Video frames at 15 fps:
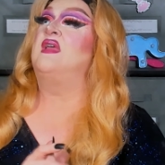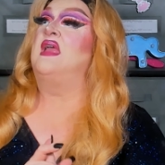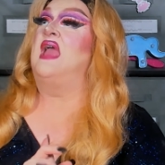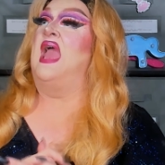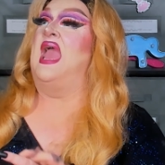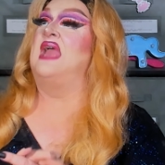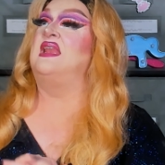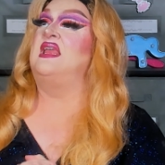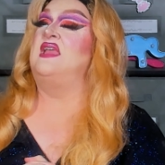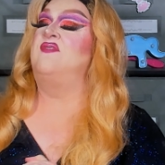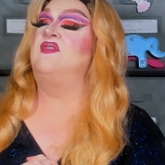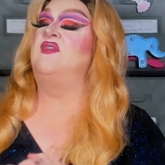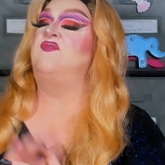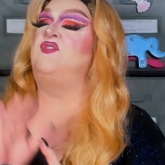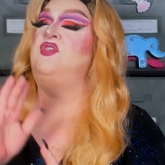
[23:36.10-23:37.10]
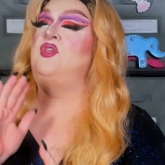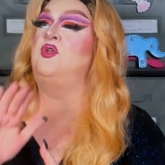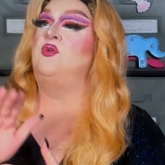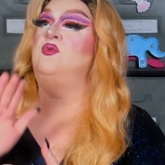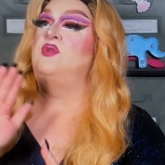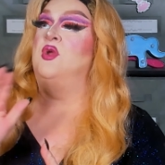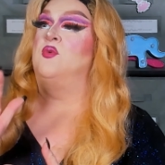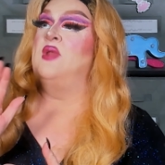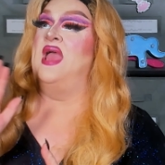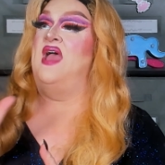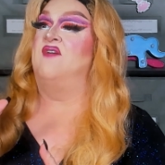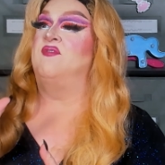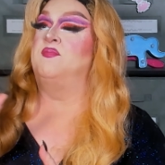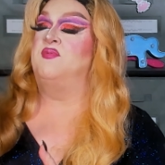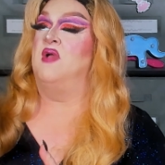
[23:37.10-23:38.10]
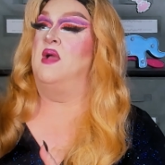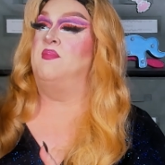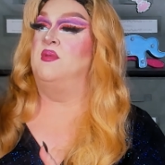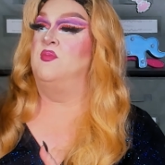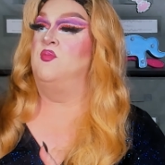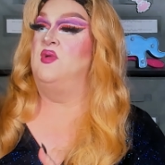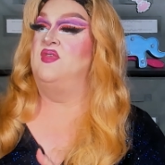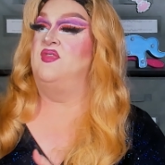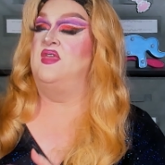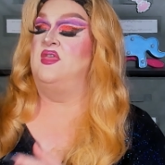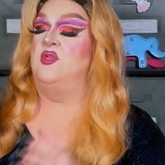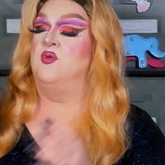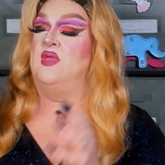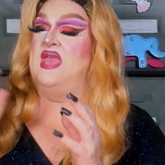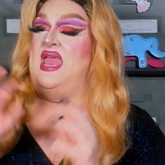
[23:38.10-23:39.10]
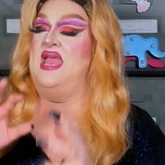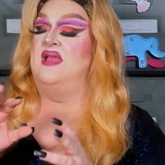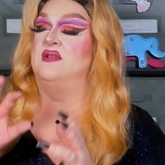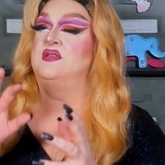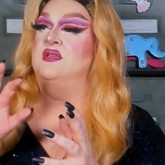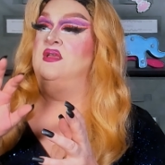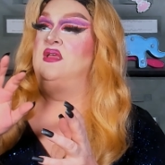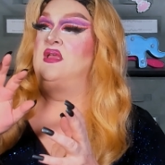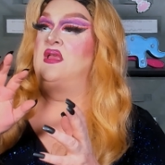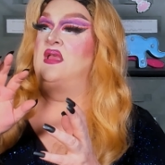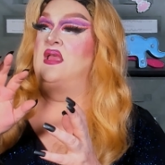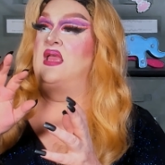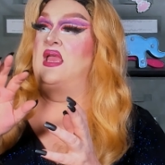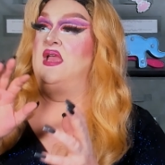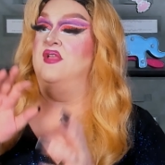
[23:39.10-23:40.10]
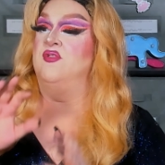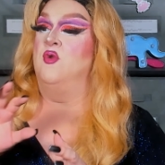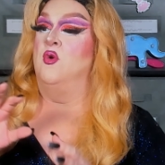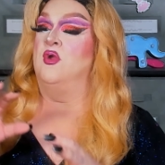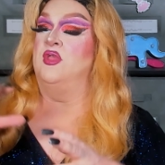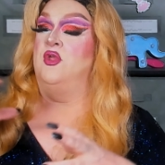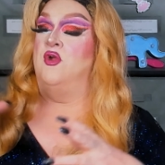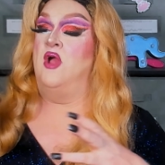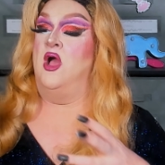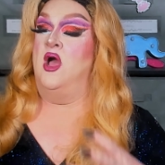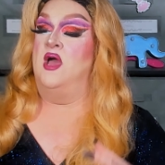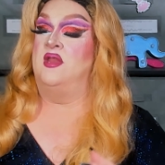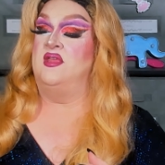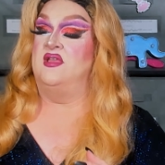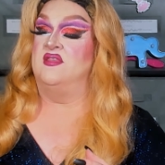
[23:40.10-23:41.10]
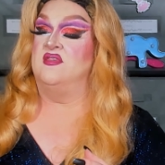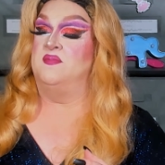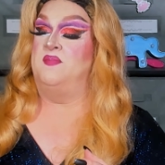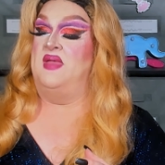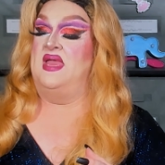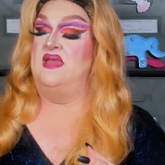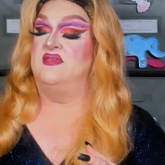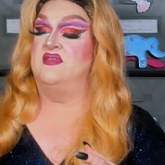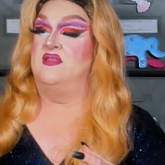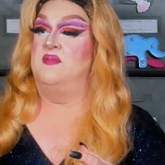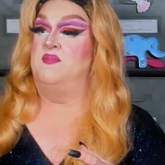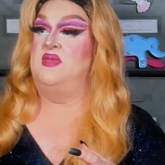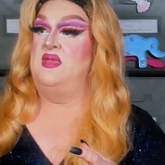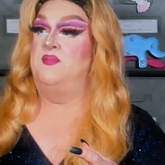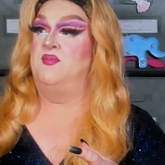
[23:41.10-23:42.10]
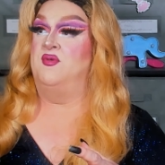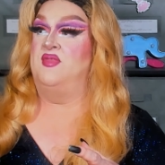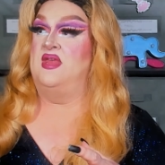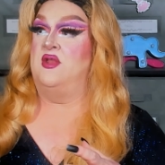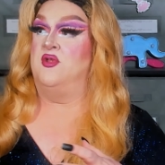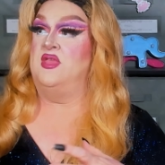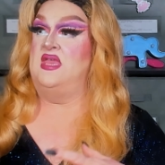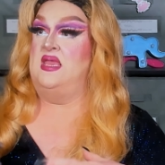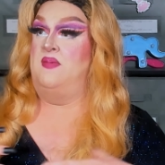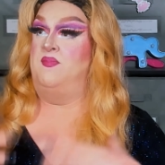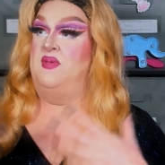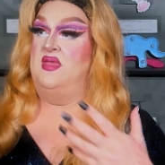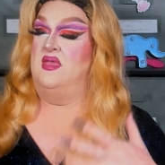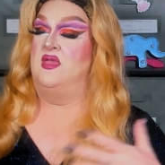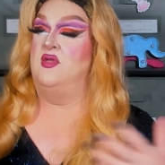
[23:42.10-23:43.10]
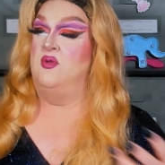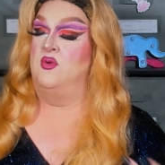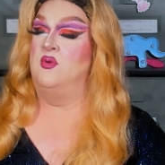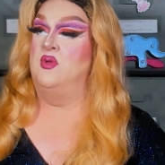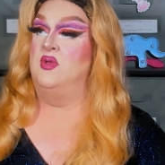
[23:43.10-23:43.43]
and even if you don't have a problem with it, you can't ignore your audience base and the people that are keeping you,